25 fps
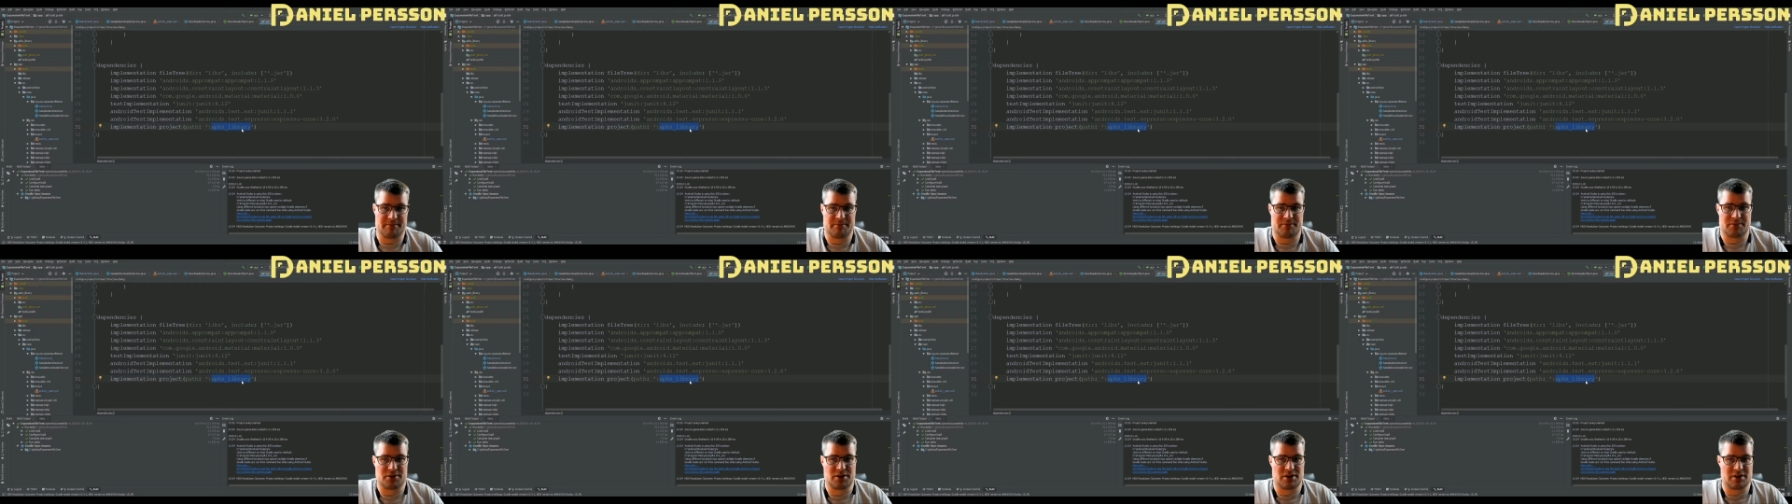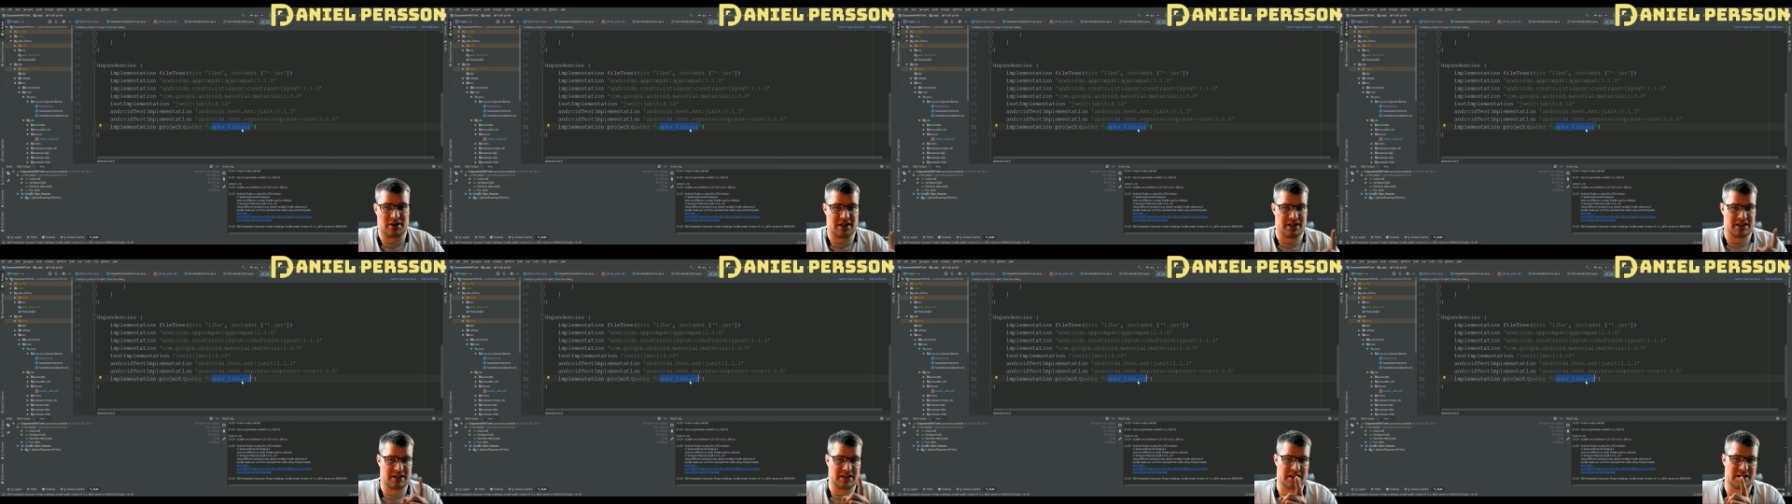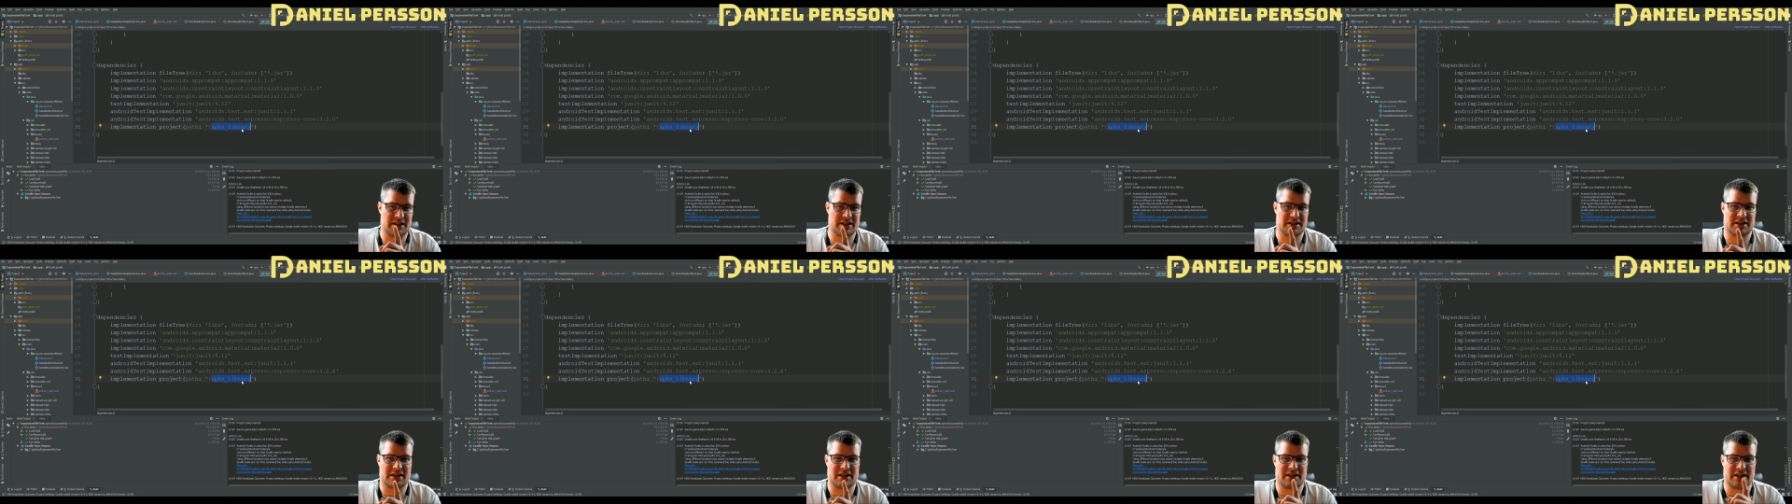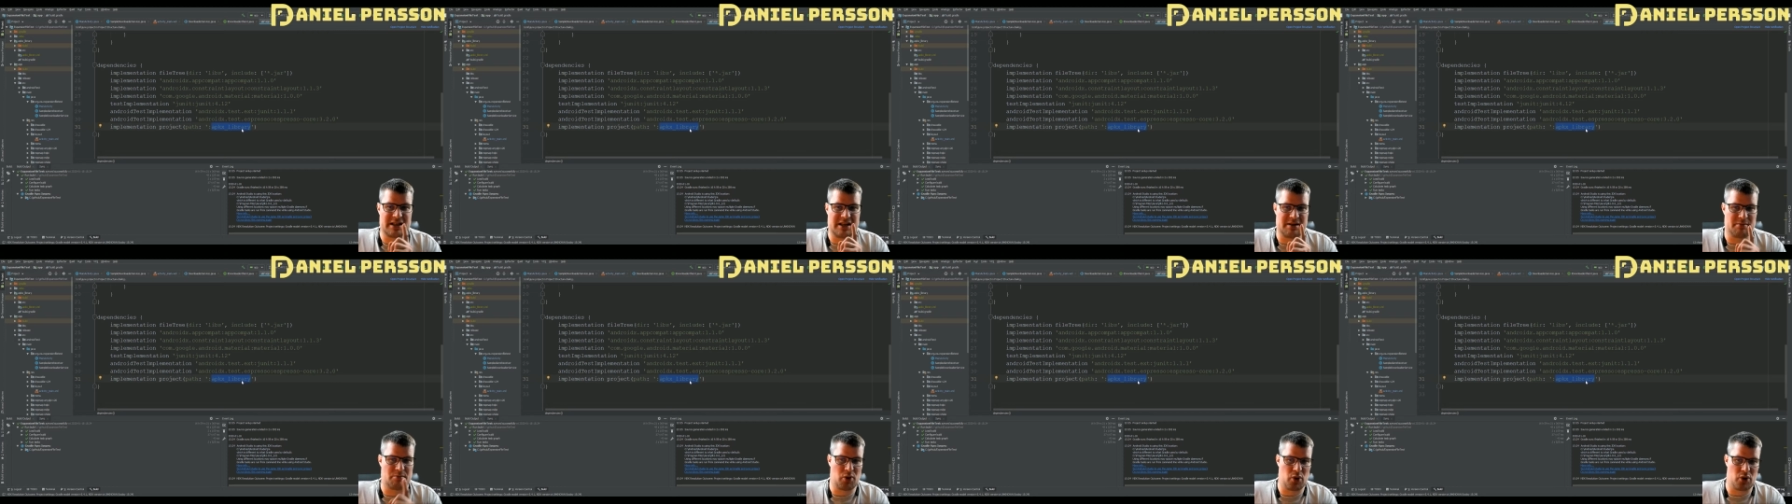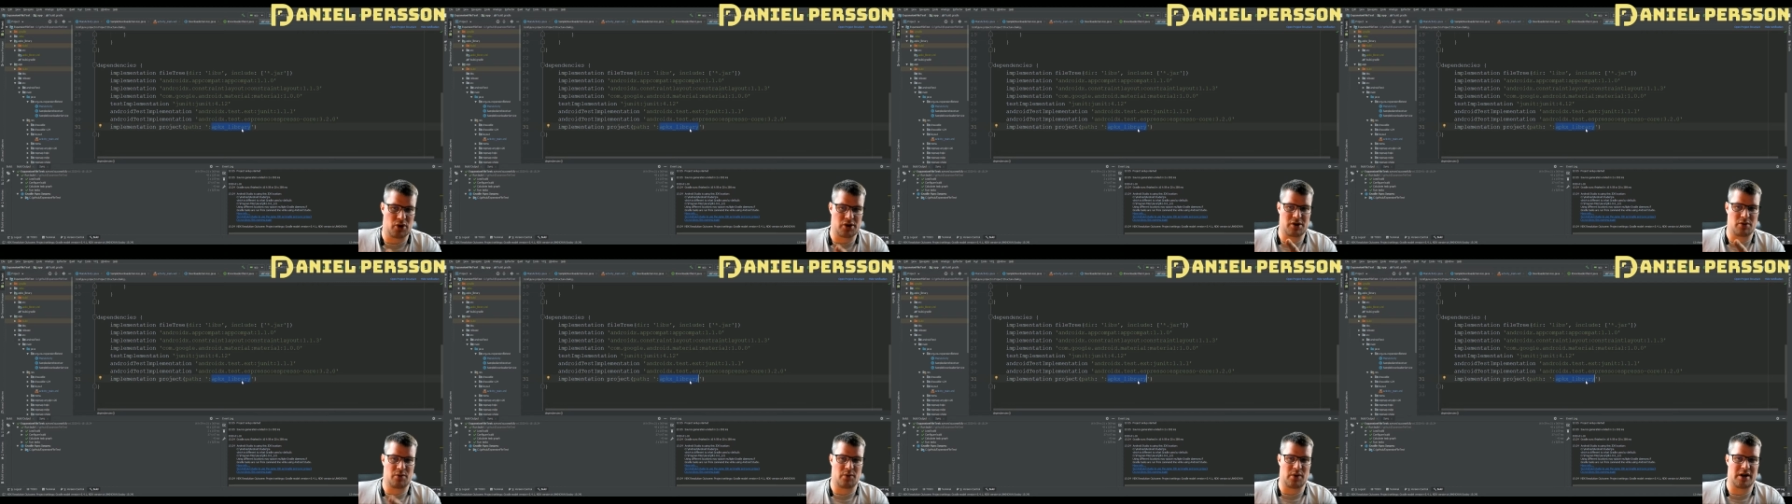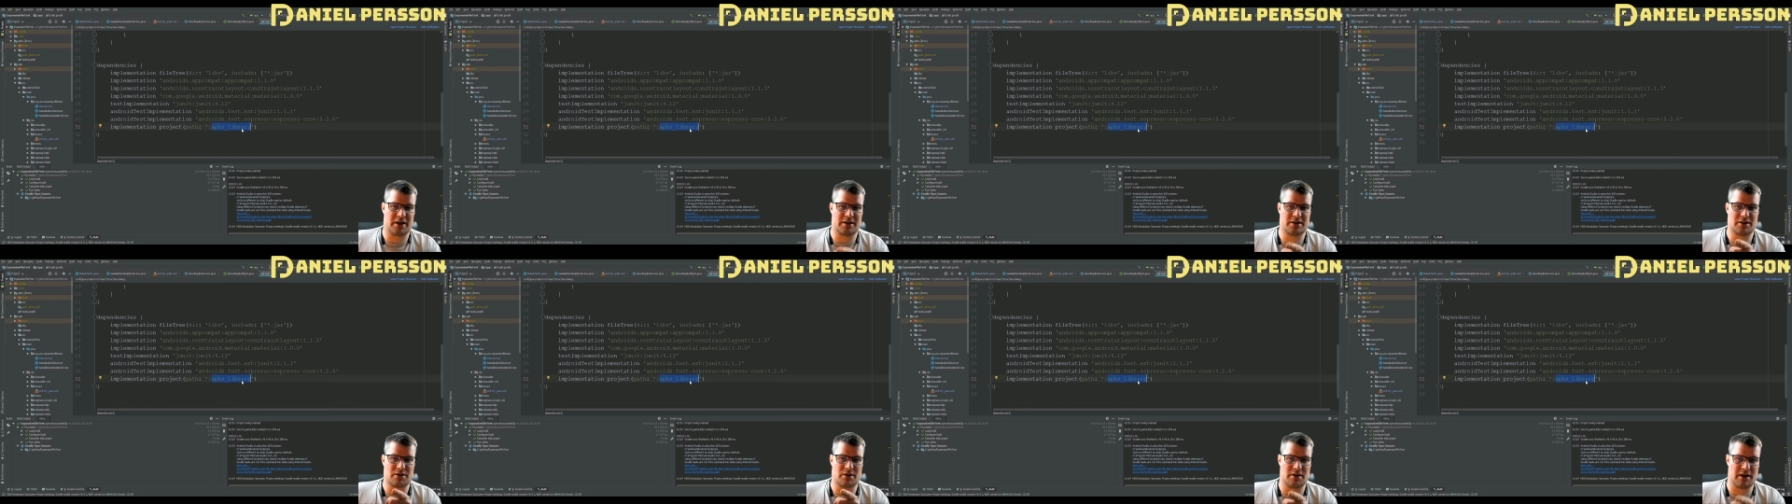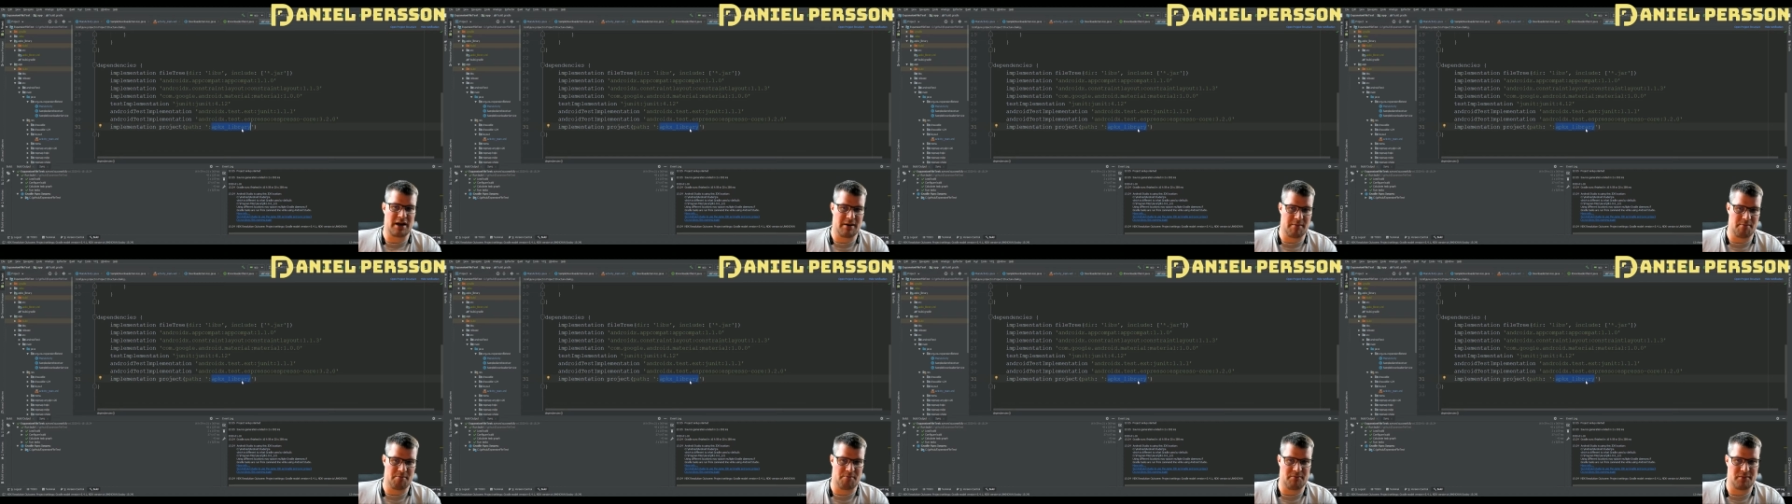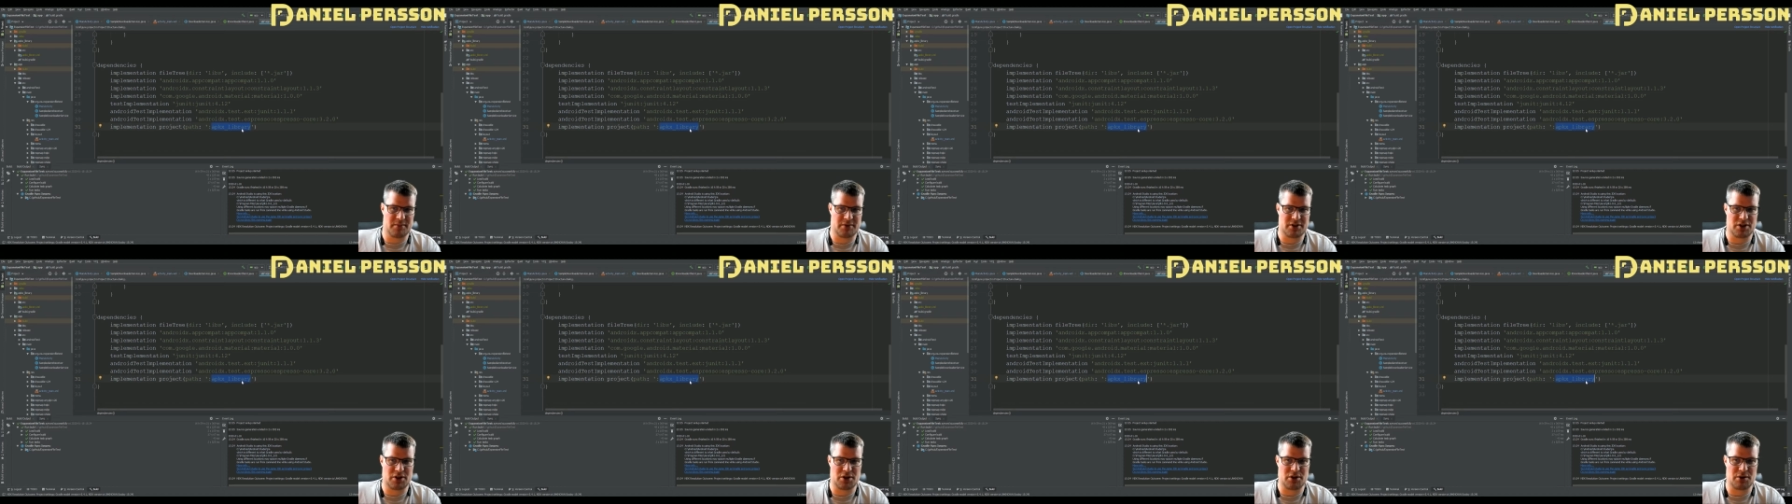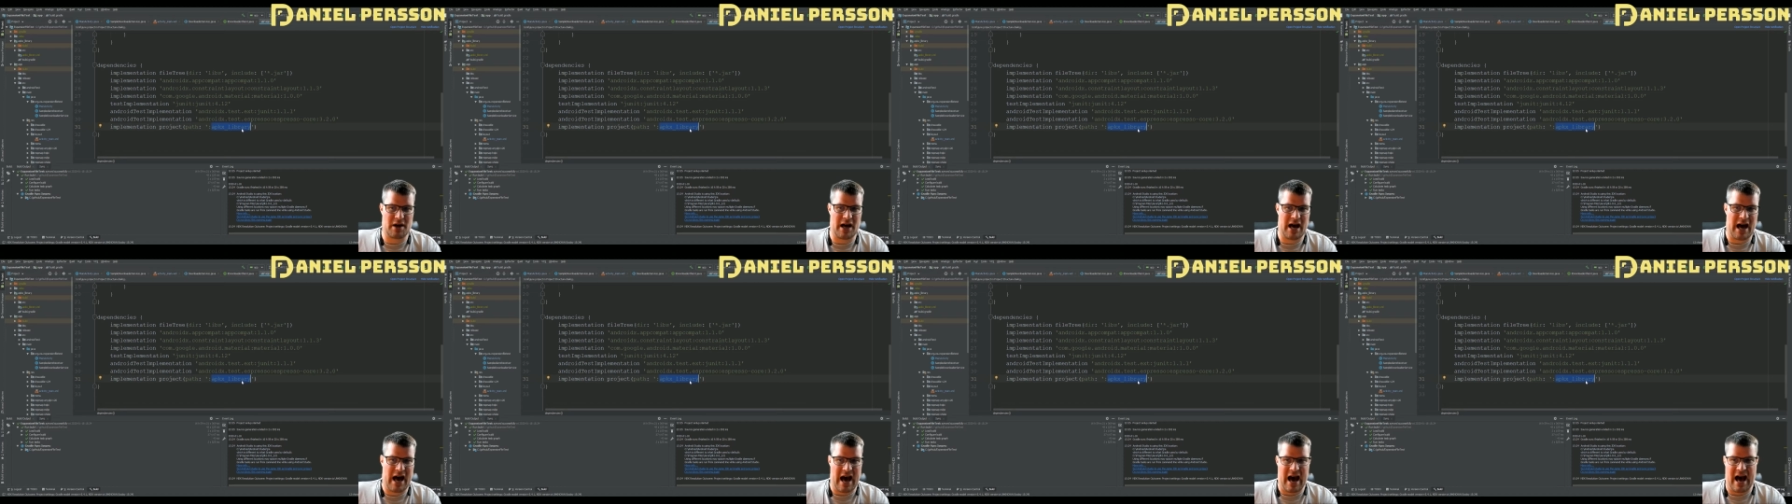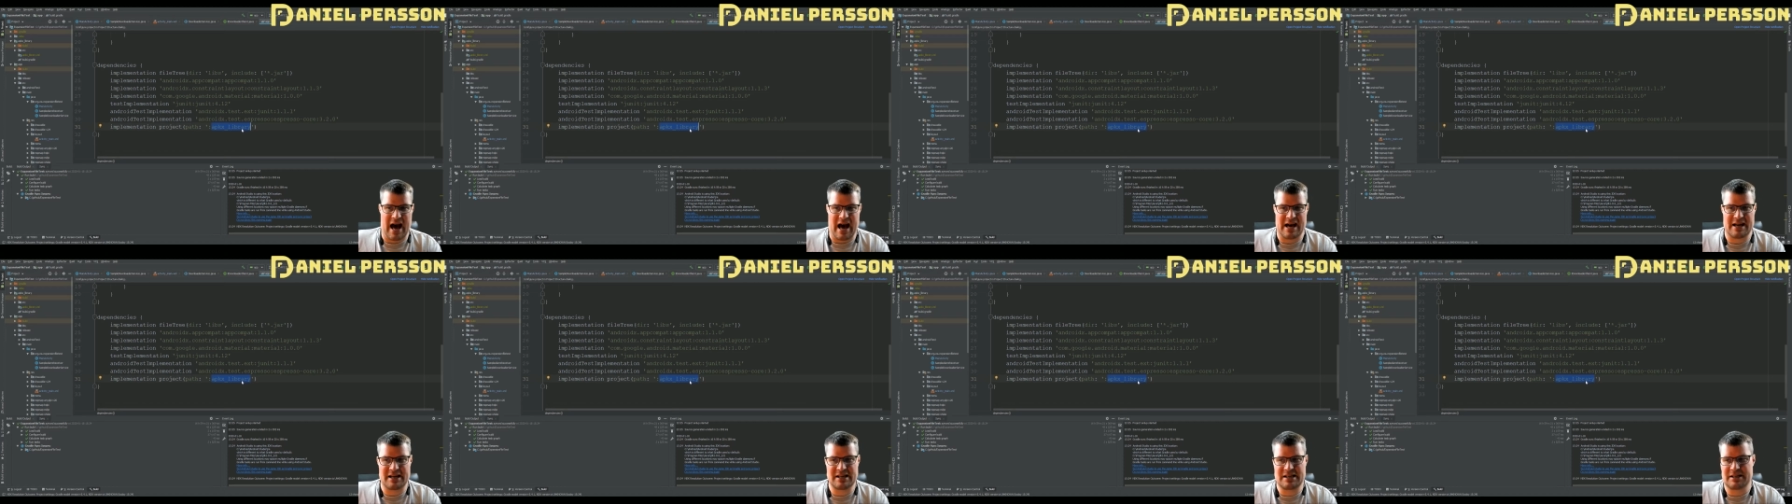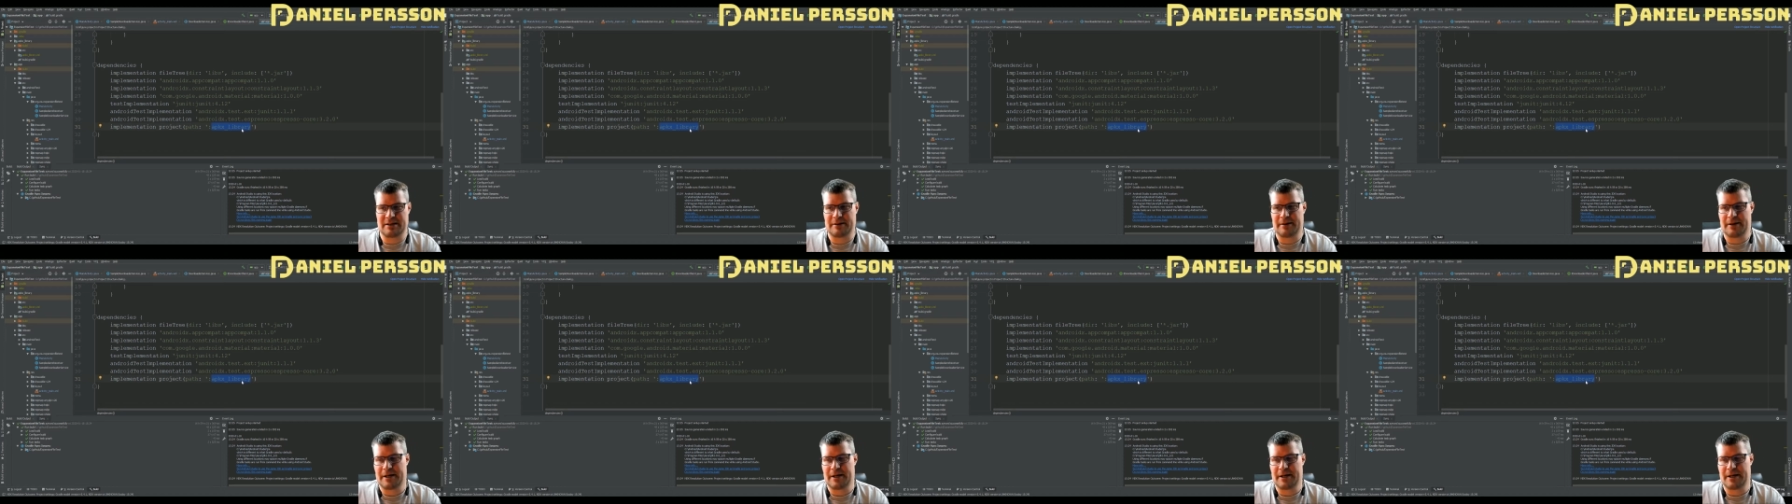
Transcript: So this is the important one to, to add.